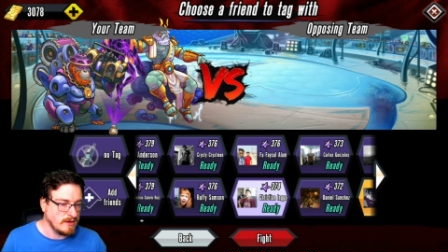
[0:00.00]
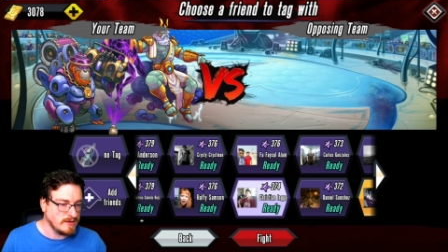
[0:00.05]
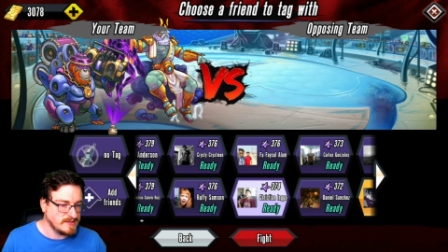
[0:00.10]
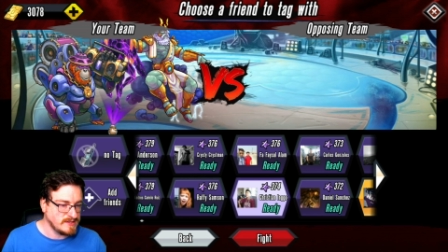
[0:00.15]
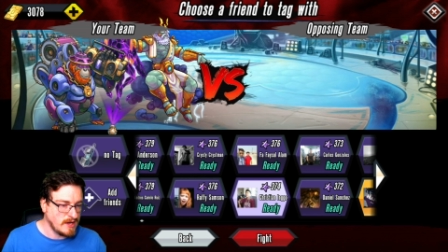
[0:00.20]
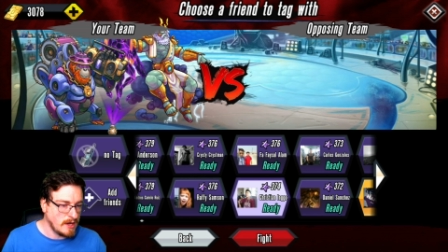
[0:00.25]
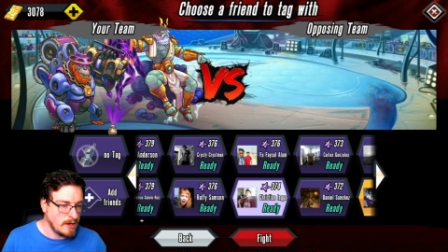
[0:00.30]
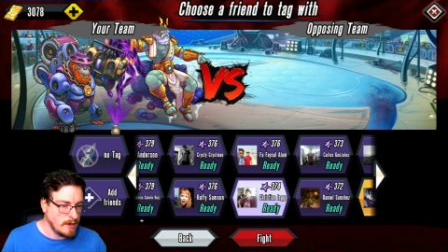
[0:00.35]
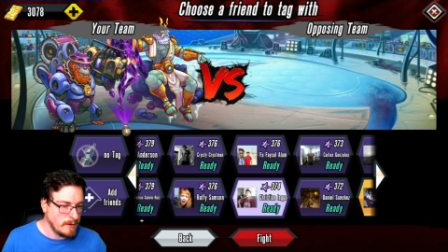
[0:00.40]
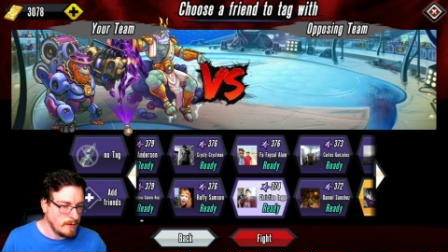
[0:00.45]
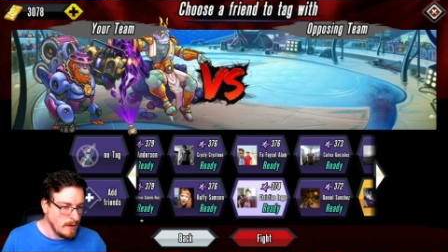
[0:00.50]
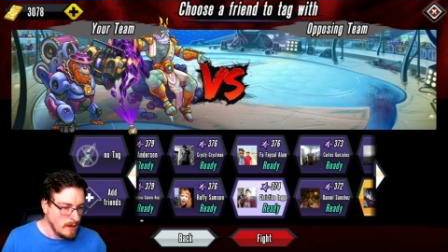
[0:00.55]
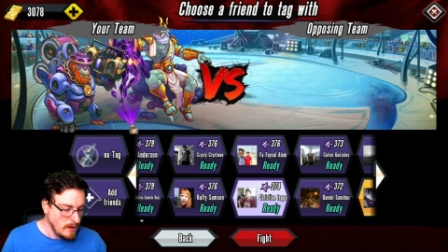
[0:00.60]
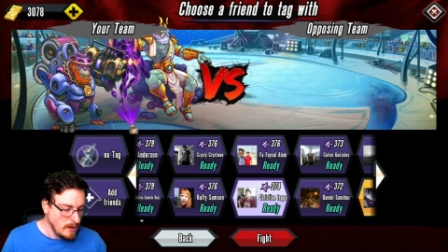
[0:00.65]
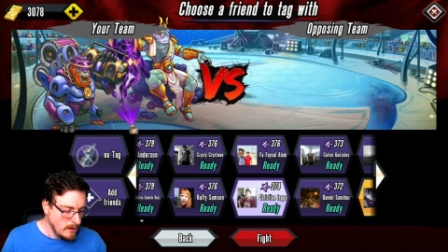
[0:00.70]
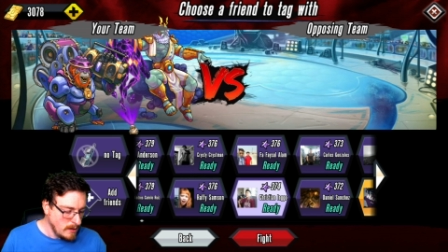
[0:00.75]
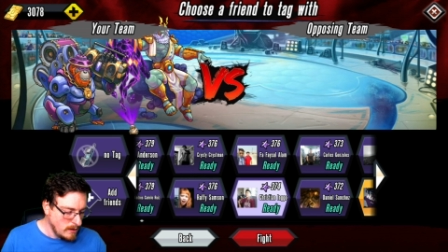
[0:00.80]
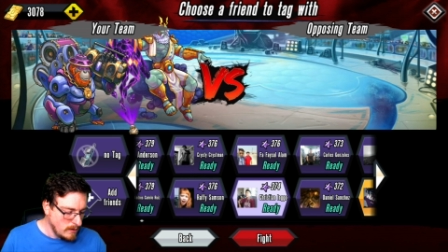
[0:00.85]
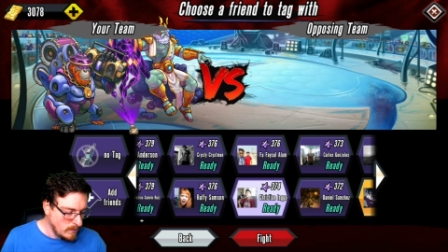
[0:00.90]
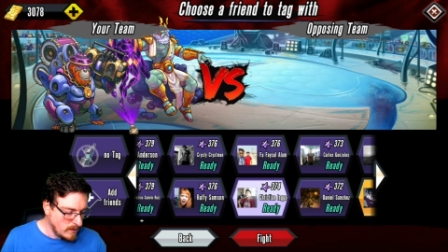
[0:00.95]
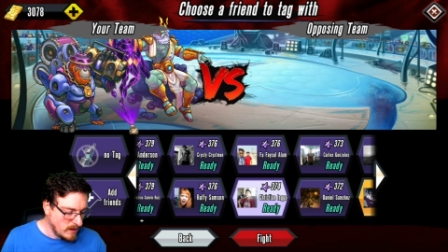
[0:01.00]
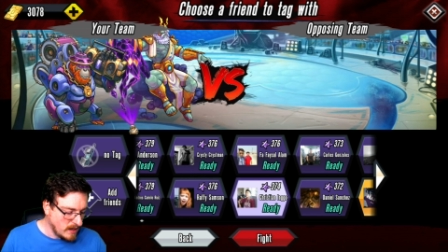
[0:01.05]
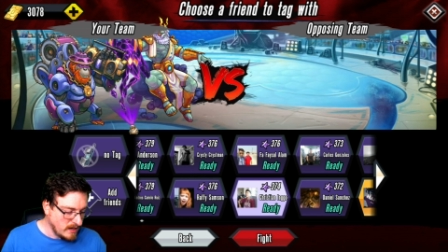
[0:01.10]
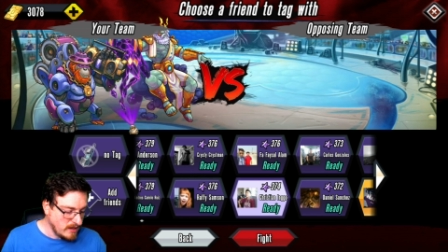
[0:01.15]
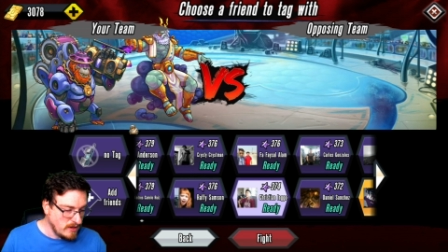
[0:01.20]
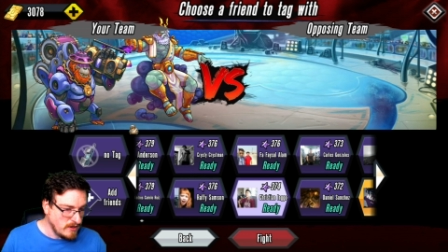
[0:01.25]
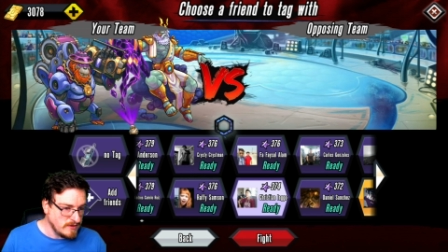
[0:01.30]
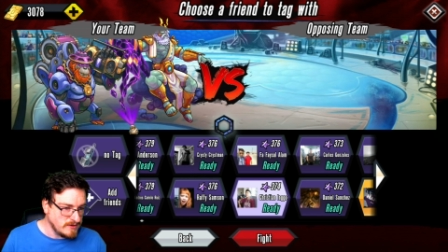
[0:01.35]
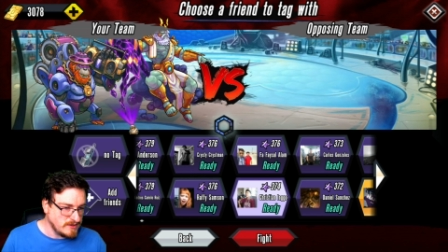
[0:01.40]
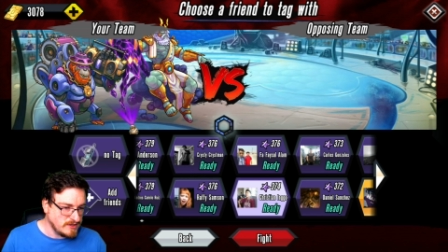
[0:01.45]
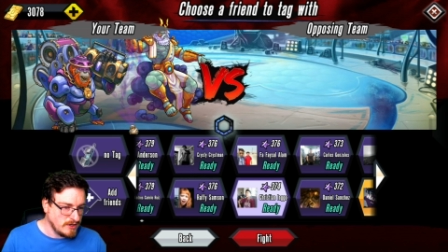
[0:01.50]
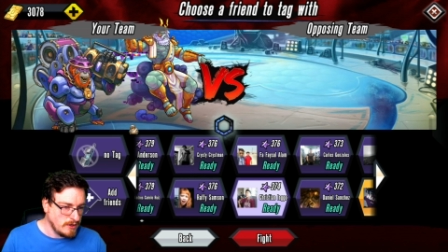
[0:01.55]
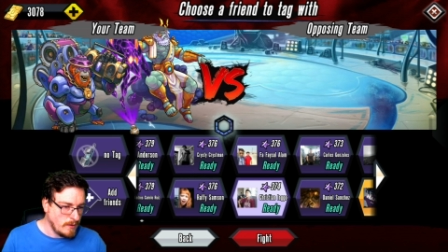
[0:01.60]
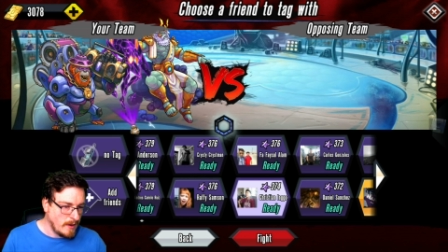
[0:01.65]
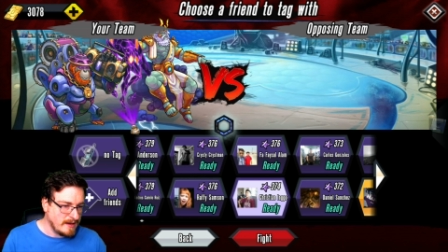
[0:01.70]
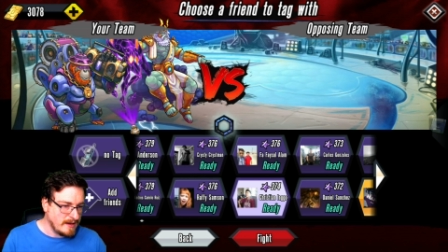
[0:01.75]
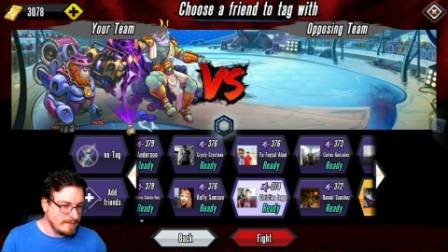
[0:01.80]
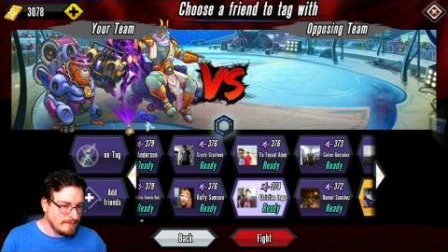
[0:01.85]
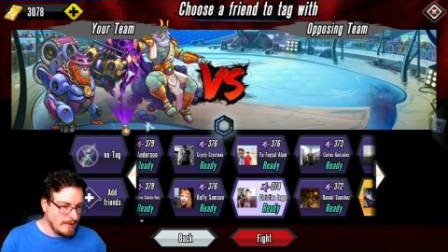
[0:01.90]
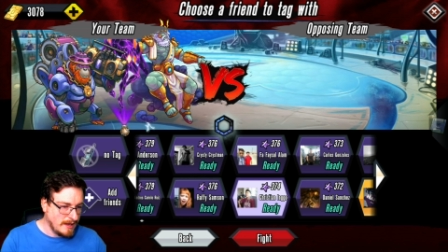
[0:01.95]
So I'm going to use you,
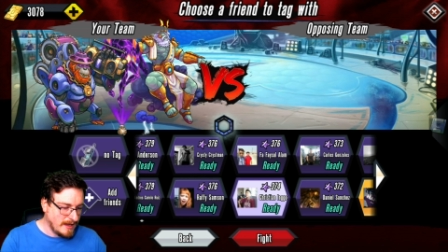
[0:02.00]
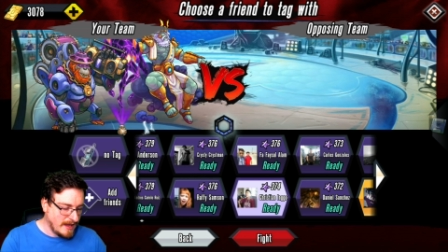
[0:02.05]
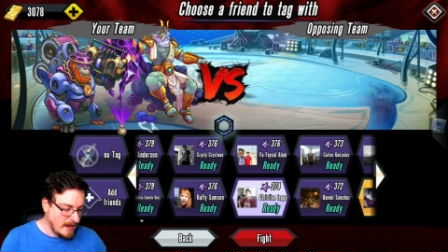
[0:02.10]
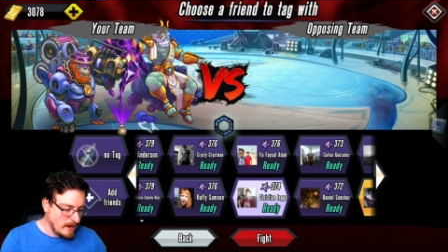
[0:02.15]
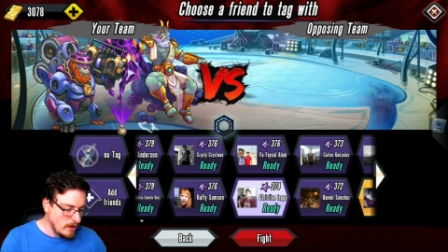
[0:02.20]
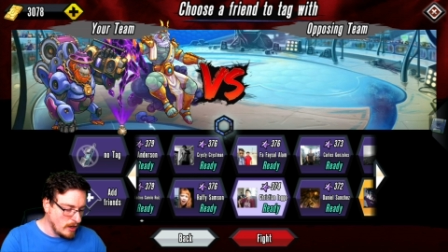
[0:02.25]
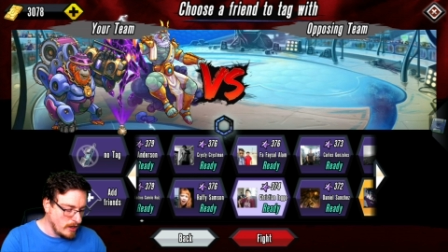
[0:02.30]
and again,